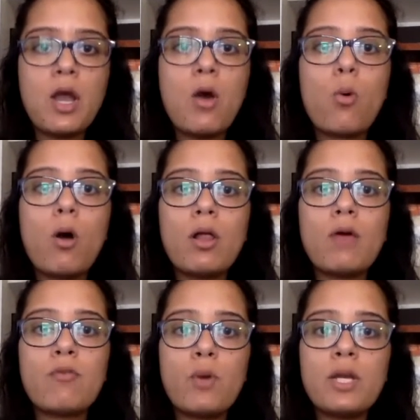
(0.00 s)

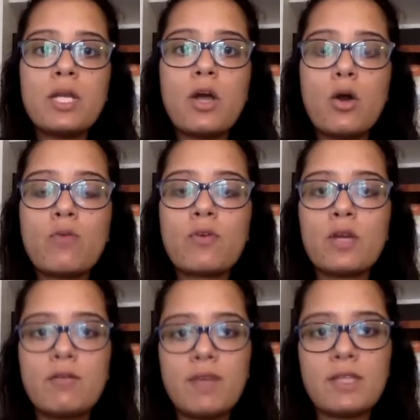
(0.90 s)
while avoiding
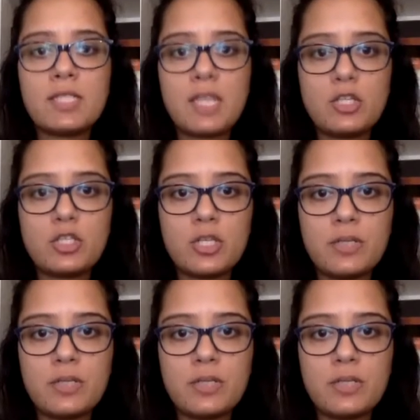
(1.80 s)
over-investigation.